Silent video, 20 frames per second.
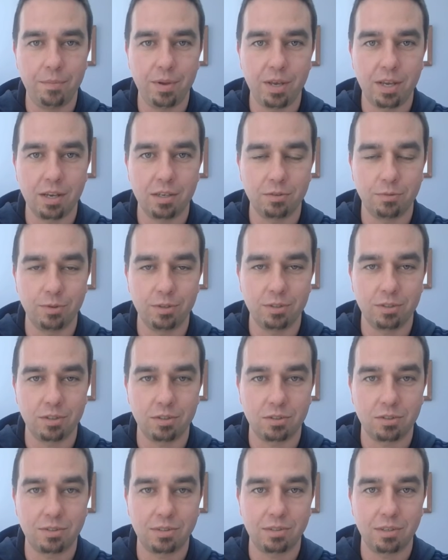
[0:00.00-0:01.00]
because it
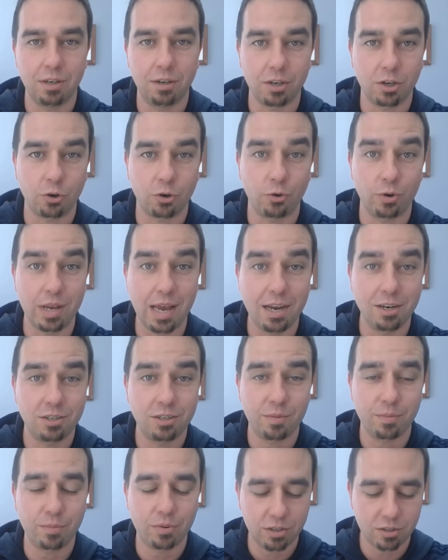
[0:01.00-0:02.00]
was a
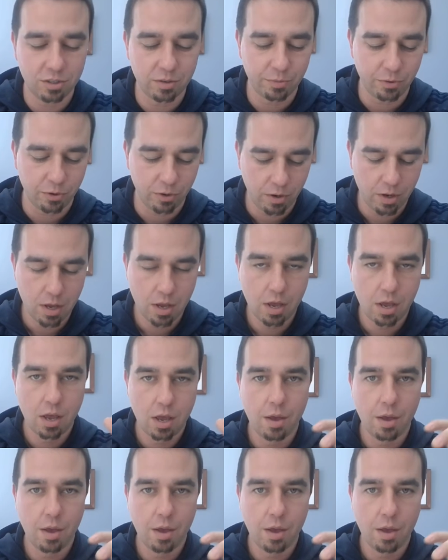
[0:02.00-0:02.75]
creation principle.